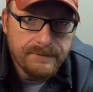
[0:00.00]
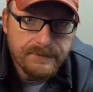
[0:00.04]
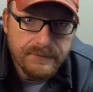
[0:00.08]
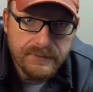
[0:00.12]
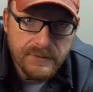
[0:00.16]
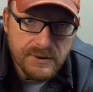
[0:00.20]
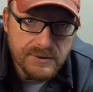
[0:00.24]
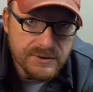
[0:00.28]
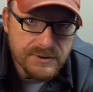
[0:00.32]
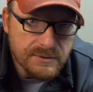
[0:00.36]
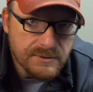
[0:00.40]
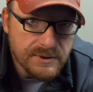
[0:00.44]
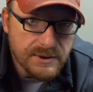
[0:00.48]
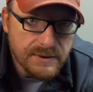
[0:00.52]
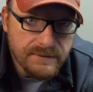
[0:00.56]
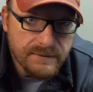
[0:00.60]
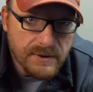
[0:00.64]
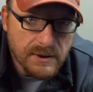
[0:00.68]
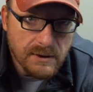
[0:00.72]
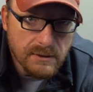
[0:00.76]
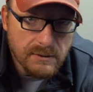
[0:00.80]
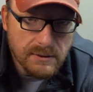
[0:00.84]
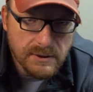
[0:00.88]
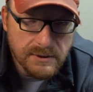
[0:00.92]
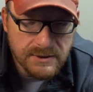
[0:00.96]
there's 3
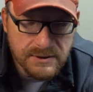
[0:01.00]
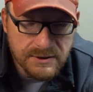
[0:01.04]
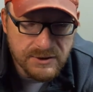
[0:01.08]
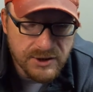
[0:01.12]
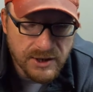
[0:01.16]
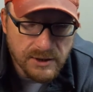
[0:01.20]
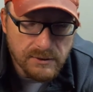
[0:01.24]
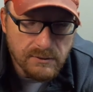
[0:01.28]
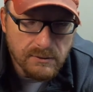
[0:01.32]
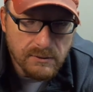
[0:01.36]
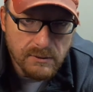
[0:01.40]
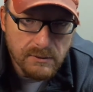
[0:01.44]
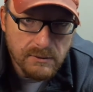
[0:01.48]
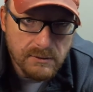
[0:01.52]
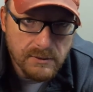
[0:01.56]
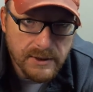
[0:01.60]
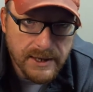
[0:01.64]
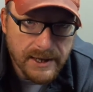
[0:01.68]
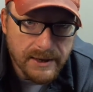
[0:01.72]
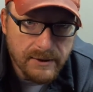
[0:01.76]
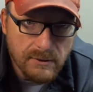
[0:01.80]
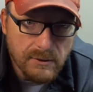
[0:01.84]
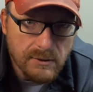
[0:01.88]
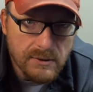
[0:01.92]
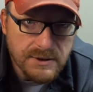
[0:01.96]
different, at least general
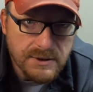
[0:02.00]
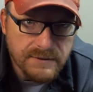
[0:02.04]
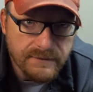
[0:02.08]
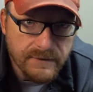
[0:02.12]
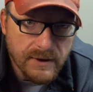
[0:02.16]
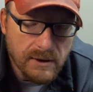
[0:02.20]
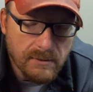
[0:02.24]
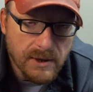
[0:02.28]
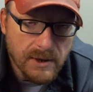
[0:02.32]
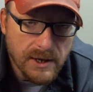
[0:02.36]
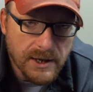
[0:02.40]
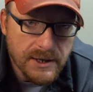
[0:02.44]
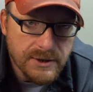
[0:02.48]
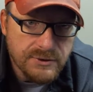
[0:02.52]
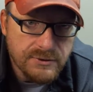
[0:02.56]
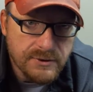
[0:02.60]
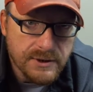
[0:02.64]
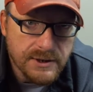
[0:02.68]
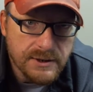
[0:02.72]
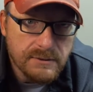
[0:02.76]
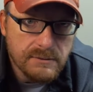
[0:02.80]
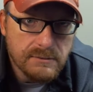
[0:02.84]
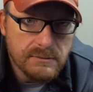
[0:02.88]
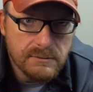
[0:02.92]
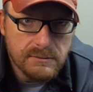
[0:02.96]
categories of
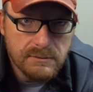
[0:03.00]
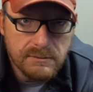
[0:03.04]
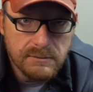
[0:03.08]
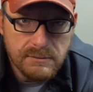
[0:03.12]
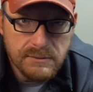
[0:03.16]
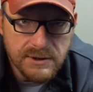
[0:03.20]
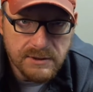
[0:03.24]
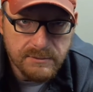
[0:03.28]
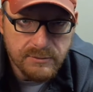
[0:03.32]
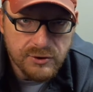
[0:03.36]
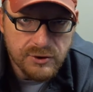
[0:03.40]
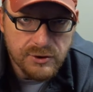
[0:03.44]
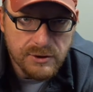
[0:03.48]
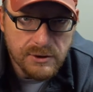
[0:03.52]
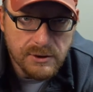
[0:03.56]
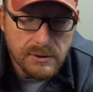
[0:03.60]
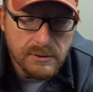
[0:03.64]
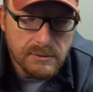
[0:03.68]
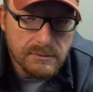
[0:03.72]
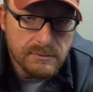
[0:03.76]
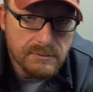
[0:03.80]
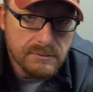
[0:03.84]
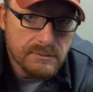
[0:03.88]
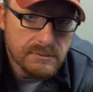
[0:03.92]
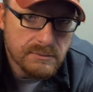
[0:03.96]
carbohydrate: simple sugar,
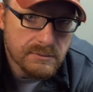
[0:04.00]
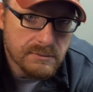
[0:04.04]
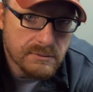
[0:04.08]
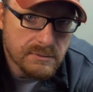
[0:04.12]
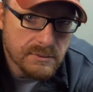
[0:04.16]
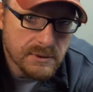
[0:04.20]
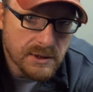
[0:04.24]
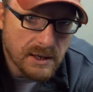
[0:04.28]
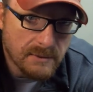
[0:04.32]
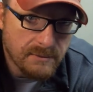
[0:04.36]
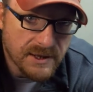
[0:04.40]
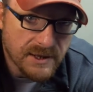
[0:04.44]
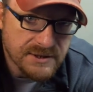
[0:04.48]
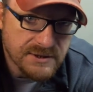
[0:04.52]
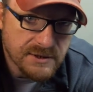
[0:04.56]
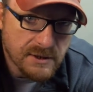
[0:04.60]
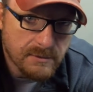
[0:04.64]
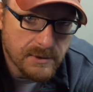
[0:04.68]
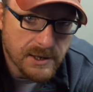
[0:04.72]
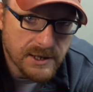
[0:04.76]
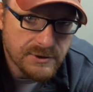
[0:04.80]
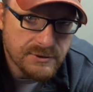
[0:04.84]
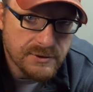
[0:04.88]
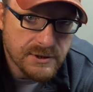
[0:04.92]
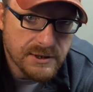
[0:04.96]
complex
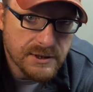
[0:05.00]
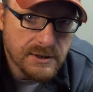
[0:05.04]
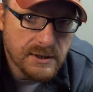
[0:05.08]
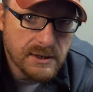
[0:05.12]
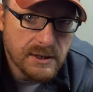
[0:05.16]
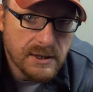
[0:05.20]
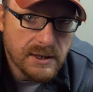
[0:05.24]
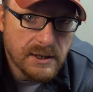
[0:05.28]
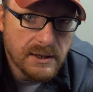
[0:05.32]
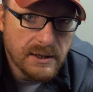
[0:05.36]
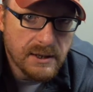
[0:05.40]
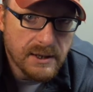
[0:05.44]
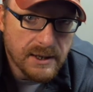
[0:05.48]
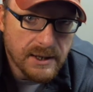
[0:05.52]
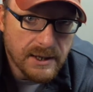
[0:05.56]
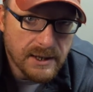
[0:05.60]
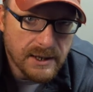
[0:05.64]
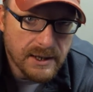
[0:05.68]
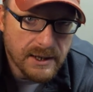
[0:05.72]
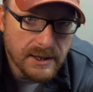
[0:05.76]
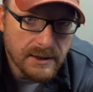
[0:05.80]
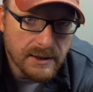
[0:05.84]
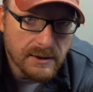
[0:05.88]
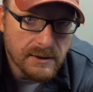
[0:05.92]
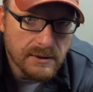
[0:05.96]
carbohydrate,
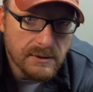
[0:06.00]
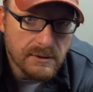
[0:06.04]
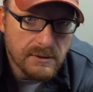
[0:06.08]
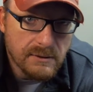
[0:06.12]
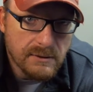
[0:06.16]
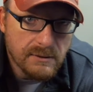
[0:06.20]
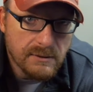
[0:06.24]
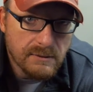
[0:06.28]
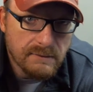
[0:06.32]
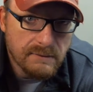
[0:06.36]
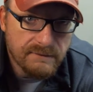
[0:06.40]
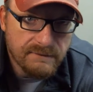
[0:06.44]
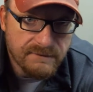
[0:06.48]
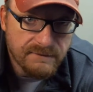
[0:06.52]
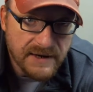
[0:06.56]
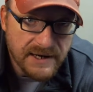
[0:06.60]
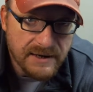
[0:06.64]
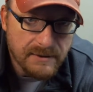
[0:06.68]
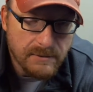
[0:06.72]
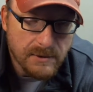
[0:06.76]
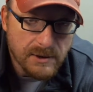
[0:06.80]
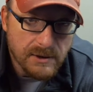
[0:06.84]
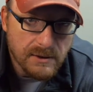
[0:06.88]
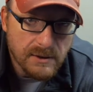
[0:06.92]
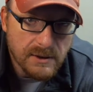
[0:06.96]
and
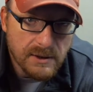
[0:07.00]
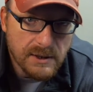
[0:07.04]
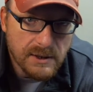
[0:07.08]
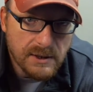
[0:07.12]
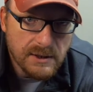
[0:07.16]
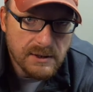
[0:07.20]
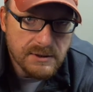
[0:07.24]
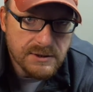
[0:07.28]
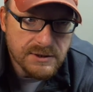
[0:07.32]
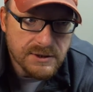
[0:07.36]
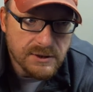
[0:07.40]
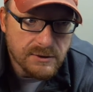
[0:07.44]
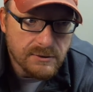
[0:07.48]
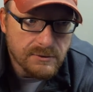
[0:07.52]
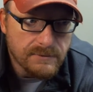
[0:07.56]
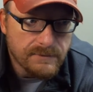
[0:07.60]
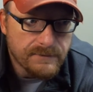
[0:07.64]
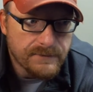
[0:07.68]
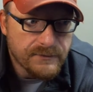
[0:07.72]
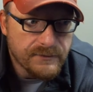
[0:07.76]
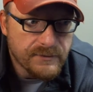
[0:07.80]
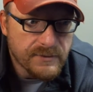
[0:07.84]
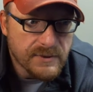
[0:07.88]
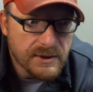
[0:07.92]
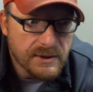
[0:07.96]
fiber. So
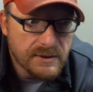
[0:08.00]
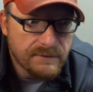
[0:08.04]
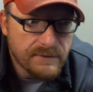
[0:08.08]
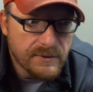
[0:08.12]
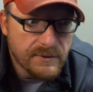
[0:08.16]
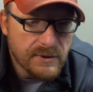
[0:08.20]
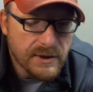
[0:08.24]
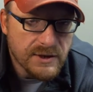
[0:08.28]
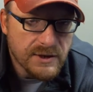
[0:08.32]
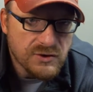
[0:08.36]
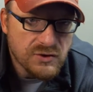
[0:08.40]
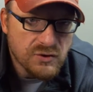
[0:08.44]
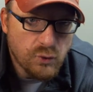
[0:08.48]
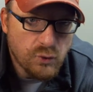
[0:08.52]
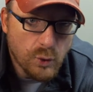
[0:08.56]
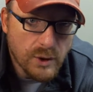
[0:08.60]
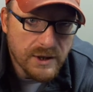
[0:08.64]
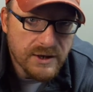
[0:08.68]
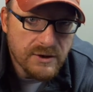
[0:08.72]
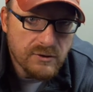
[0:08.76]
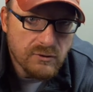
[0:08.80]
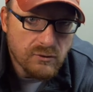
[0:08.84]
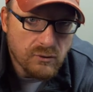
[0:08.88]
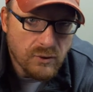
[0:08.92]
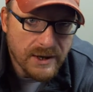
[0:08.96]
if we look at
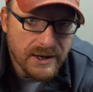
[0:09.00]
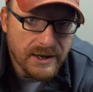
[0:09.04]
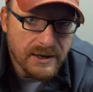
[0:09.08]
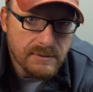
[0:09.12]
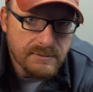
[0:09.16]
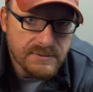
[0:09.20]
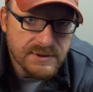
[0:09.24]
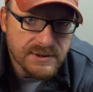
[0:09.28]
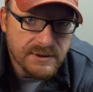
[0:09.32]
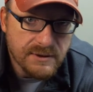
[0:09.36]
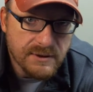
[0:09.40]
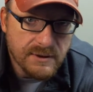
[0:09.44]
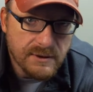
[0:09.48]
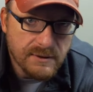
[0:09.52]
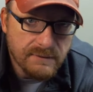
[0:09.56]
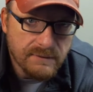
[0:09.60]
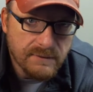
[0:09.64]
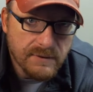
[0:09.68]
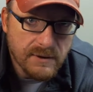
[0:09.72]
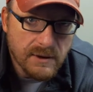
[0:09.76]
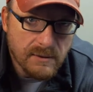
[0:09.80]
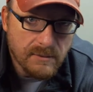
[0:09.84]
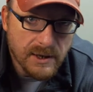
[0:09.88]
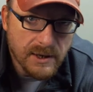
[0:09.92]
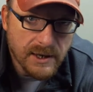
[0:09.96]
20 grams of
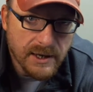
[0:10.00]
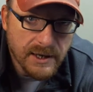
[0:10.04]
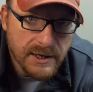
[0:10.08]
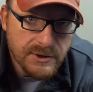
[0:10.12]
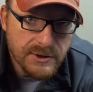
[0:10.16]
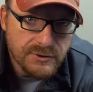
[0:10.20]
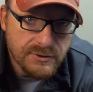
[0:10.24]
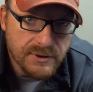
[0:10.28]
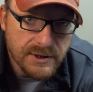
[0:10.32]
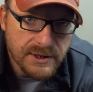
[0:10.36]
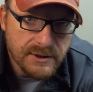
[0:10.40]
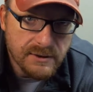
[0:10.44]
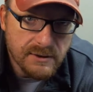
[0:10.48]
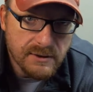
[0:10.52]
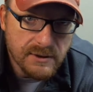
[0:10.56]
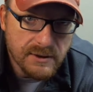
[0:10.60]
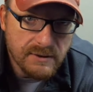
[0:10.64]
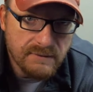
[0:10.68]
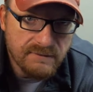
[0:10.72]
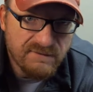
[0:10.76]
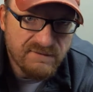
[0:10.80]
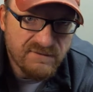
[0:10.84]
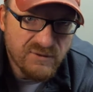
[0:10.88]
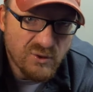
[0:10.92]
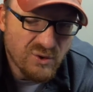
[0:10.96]
carbohydrate
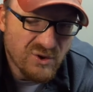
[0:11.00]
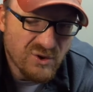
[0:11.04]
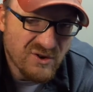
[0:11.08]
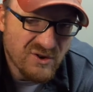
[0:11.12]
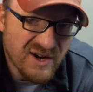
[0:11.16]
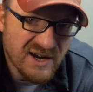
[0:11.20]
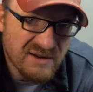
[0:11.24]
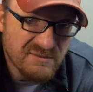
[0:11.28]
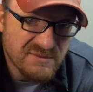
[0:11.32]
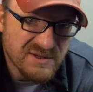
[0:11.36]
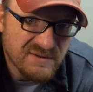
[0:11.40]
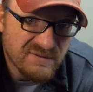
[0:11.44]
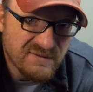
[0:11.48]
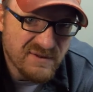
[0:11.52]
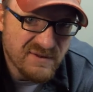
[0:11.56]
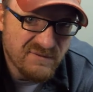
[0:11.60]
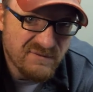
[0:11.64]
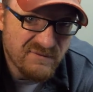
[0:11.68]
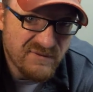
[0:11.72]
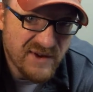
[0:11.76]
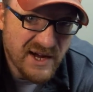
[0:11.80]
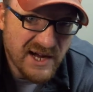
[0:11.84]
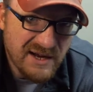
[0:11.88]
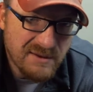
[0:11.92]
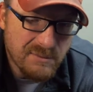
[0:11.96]
and 4 grams are from
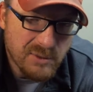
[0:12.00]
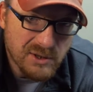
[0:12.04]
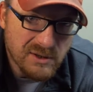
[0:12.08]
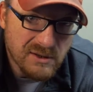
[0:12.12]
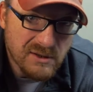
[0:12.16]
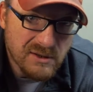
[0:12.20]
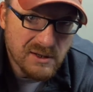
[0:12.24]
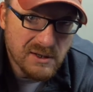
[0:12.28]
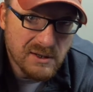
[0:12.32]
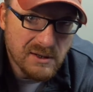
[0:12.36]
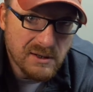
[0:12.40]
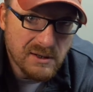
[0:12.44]
fiber,